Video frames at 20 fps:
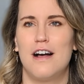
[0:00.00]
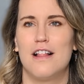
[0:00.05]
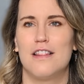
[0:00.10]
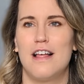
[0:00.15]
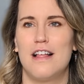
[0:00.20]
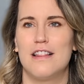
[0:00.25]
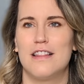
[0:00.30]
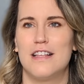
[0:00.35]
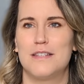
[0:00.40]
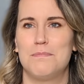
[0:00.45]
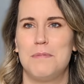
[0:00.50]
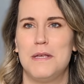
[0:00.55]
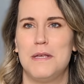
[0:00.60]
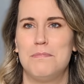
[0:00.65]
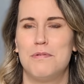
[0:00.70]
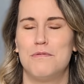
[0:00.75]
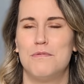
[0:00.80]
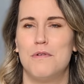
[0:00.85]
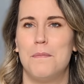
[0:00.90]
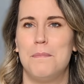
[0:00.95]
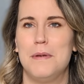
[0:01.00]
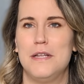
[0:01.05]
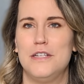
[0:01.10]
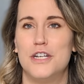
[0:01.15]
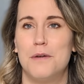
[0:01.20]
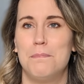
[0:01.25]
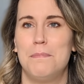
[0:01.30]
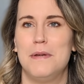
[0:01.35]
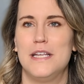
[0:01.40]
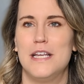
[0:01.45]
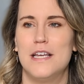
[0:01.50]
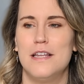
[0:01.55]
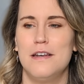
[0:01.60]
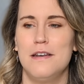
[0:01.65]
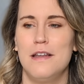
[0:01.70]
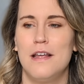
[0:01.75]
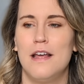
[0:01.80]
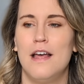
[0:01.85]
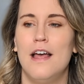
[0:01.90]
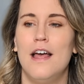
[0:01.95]
a lot less people will be jumping
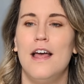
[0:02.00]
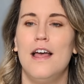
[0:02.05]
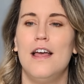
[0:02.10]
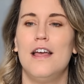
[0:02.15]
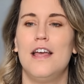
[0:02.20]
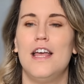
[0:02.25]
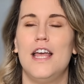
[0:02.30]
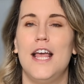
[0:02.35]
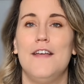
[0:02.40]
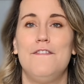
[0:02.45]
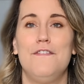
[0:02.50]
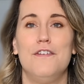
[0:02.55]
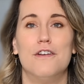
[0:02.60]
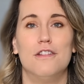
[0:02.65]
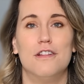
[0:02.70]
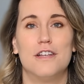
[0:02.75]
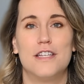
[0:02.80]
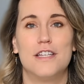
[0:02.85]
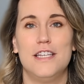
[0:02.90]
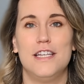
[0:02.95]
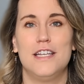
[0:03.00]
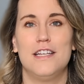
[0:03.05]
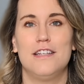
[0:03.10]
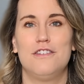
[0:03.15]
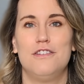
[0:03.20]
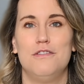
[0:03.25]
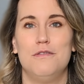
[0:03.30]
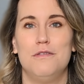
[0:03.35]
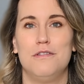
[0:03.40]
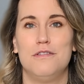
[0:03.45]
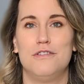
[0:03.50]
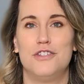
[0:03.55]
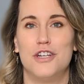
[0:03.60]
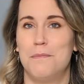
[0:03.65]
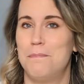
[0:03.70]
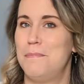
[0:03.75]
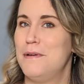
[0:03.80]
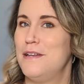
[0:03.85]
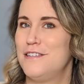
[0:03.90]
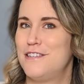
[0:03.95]
in. If you're looking to
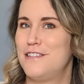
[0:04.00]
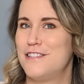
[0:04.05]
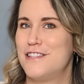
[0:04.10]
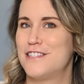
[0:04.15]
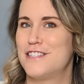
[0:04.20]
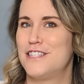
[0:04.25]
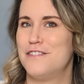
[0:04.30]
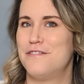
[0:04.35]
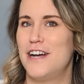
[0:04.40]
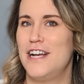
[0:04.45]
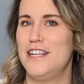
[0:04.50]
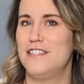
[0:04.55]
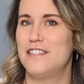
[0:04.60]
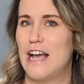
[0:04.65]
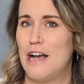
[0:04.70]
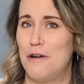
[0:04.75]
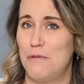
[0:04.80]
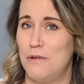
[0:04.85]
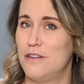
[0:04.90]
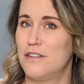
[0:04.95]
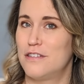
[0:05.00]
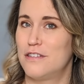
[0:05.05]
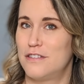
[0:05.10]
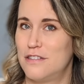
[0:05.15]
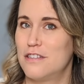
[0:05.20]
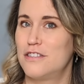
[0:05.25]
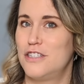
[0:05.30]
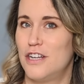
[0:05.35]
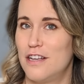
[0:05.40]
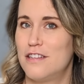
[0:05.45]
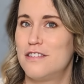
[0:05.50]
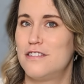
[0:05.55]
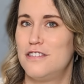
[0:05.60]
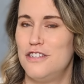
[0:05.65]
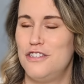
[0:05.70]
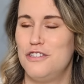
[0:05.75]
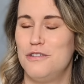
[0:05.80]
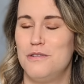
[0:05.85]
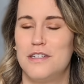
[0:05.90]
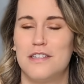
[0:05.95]
jump into this device, I would suggest
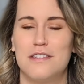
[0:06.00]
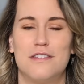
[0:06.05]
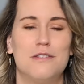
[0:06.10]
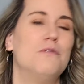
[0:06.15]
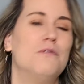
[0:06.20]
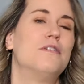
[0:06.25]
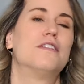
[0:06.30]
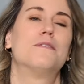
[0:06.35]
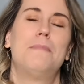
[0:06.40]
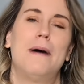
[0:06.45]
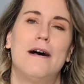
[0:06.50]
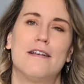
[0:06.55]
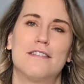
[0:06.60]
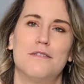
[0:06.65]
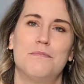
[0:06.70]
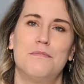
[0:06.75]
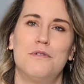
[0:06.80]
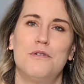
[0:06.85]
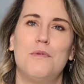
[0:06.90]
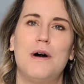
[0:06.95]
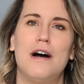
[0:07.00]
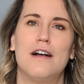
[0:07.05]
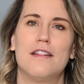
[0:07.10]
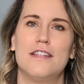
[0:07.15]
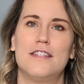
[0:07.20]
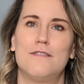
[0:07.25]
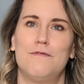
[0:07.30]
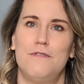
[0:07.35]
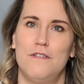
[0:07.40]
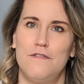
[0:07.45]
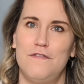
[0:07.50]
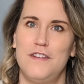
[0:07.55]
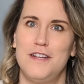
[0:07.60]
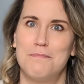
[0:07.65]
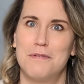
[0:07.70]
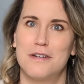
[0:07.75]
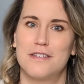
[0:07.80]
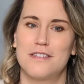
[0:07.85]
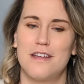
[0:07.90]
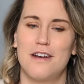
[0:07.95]
to do it as soon as possible while it's
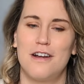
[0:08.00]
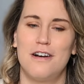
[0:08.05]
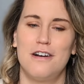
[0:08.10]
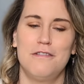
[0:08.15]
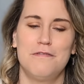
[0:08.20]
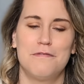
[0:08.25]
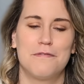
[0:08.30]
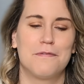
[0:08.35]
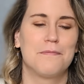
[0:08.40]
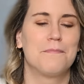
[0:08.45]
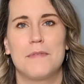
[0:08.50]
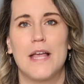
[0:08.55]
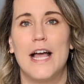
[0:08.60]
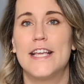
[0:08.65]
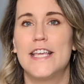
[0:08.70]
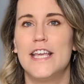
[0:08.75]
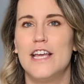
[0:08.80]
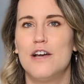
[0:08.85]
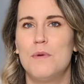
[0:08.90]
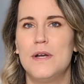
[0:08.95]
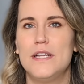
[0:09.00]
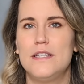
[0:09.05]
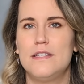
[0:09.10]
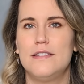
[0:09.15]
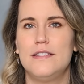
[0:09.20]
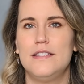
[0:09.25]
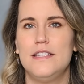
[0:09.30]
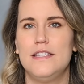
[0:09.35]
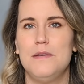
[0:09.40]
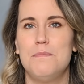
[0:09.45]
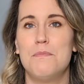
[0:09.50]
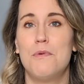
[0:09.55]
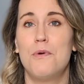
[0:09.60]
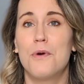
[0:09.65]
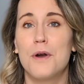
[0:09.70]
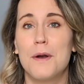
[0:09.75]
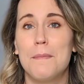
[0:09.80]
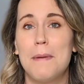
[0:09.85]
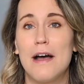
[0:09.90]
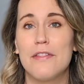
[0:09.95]
50% off. I can't wait to see
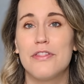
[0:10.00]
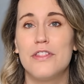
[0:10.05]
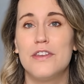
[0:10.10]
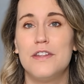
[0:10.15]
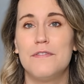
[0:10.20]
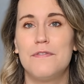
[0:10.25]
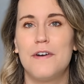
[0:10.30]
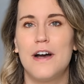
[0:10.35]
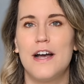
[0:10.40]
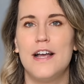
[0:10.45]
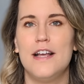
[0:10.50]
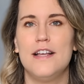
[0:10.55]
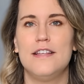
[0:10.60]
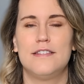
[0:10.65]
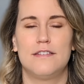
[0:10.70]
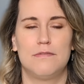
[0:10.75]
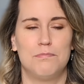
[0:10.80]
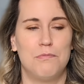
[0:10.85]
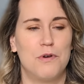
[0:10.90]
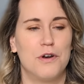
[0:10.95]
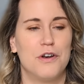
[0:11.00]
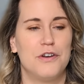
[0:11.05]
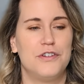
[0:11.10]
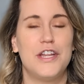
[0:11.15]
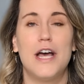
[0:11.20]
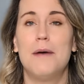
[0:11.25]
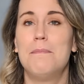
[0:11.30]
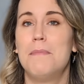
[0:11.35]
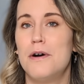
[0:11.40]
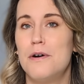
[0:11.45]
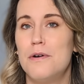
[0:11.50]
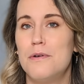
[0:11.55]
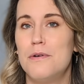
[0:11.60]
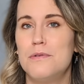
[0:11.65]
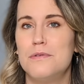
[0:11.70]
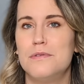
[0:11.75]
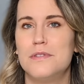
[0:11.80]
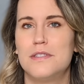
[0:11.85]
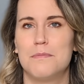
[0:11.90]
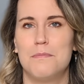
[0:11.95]
more about the device, more
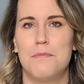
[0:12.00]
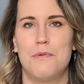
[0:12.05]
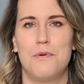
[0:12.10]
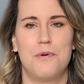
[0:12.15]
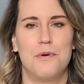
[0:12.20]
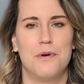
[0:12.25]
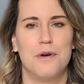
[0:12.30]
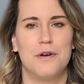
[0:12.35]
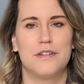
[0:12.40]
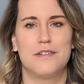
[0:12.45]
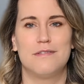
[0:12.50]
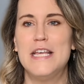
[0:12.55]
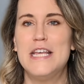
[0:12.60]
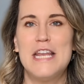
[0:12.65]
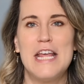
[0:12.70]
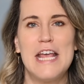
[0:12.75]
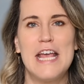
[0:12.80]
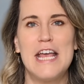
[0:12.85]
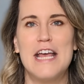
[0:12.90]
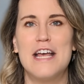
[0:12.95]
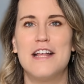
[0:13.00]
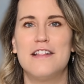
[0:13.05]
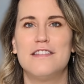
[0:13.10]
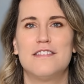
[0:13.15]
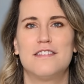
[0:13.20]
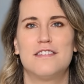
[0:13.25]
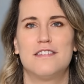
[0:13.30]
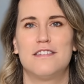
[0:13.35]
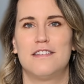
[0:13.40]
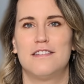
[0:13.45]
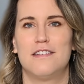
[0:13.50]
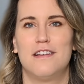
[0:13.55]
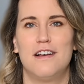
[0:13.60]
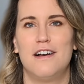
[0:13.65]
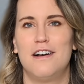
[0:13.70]
demos, more enhanced